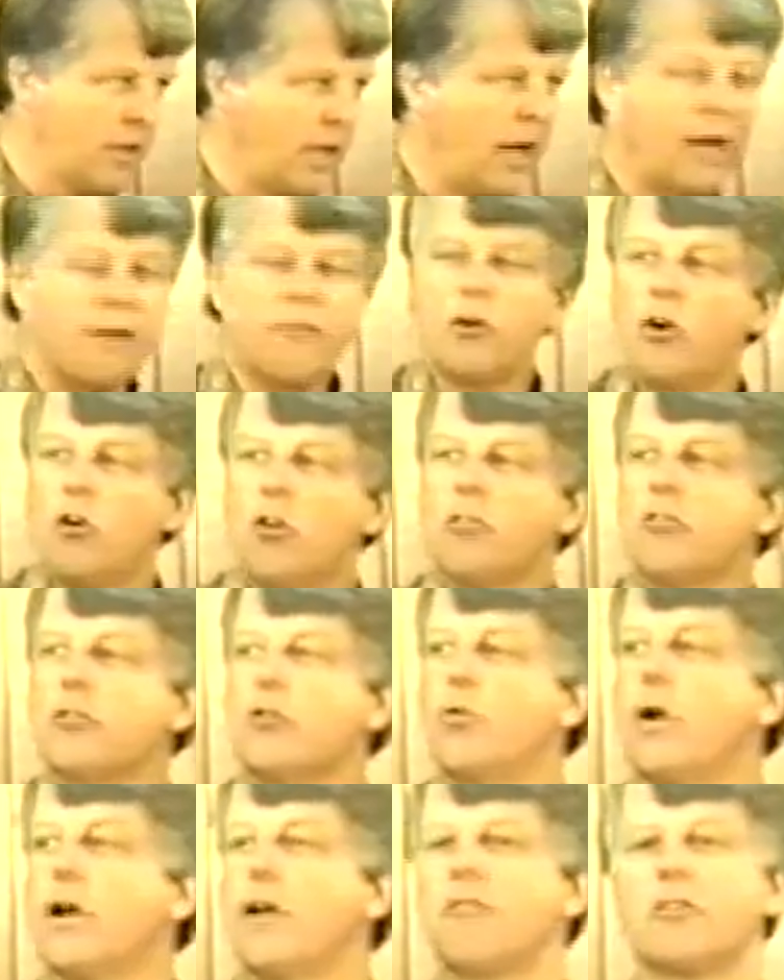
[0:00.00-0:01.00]
I have a whole new
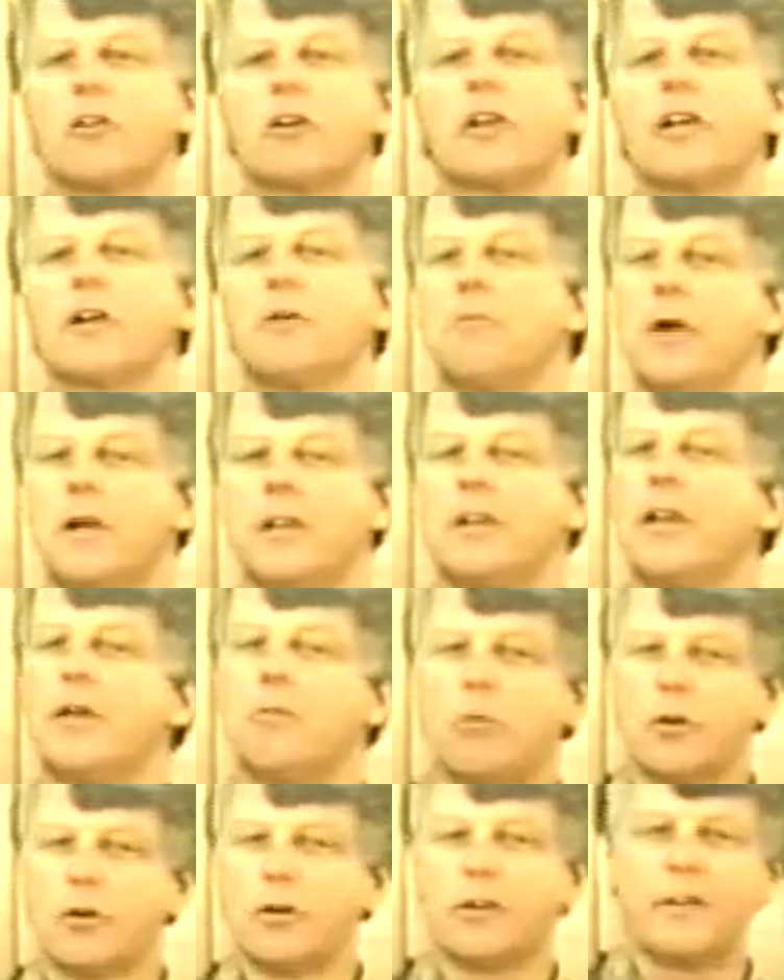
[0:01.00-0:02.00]
way of looking at my
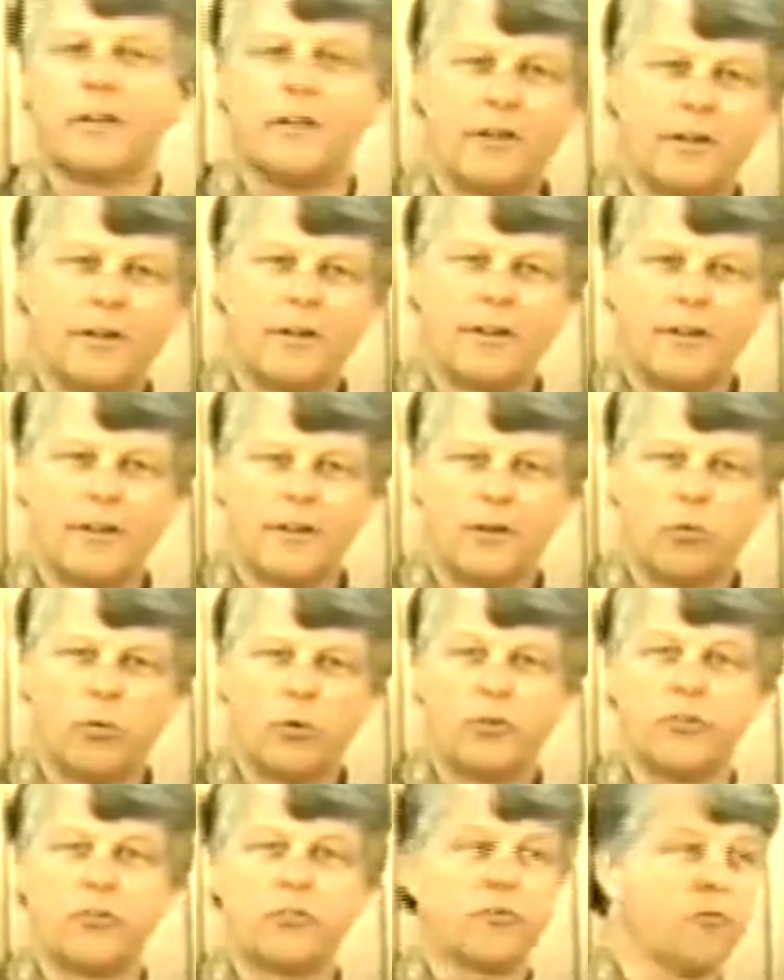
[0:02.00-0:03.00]
neighborhood,
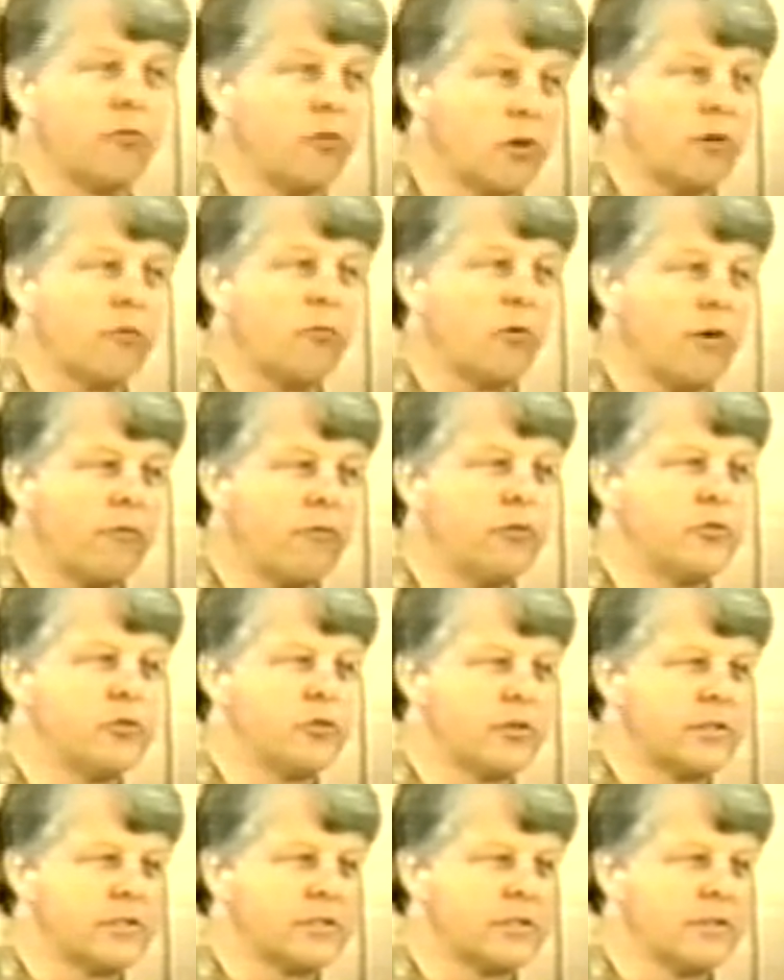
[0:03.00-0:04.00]
which is full of
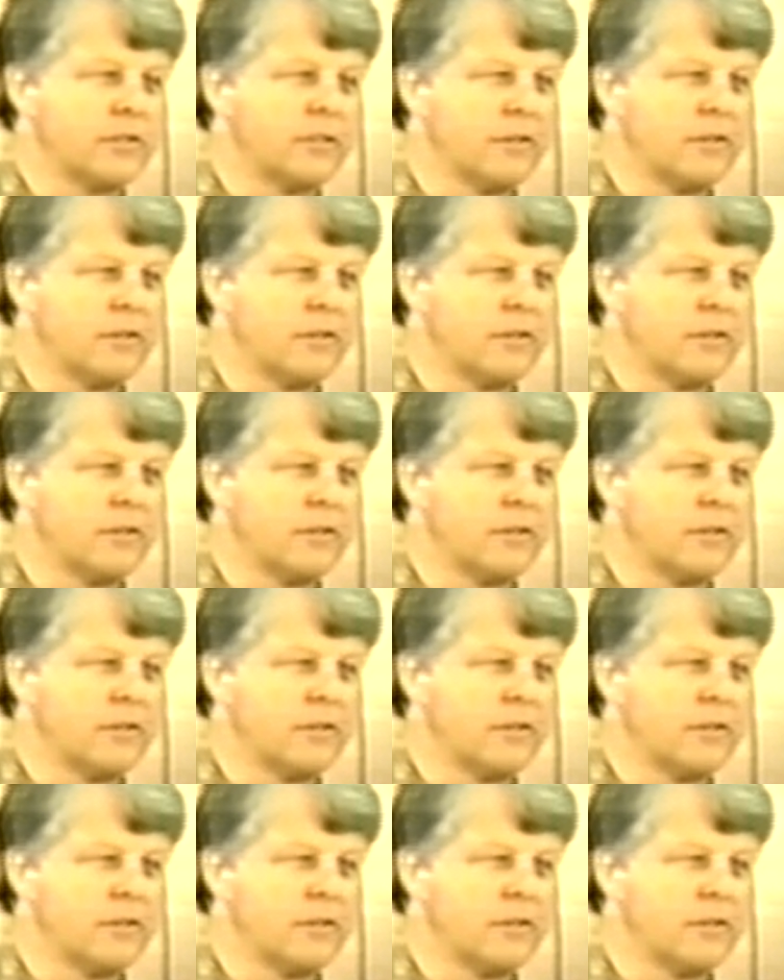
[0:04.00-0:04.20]
refugees.